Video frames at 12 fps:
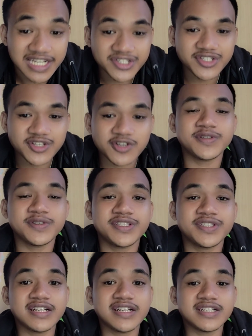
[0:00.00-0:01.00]
soaps
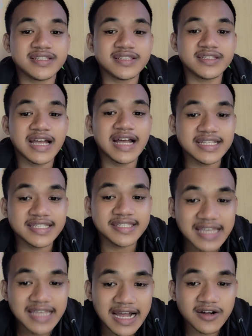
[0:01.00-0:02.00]
start as
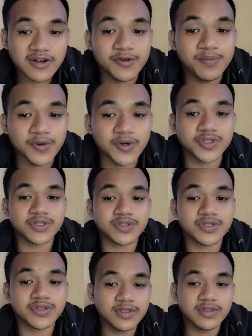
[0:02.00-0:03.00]
stock or broth.
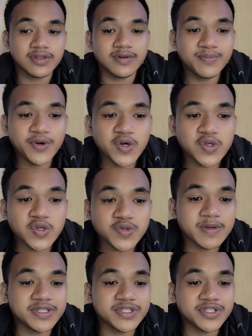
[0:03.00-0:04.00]
Broth
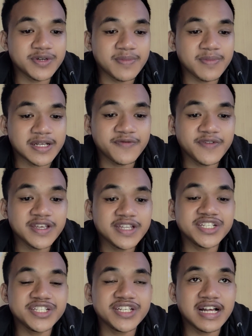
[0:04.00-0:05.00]
may be served as
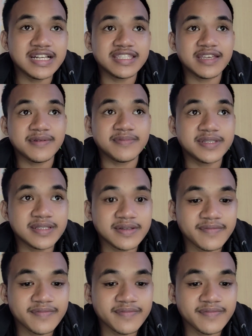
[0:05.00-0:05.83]
finished items,